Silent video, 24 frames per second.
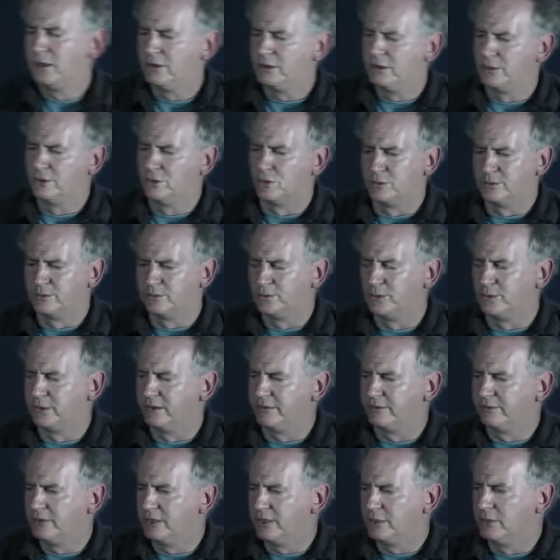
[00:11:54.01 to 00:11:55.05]
the norm squared
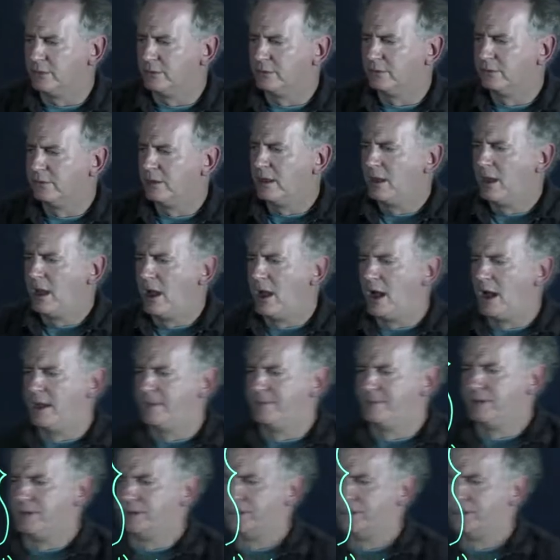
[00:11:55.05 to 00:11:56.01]
of Q. Um, you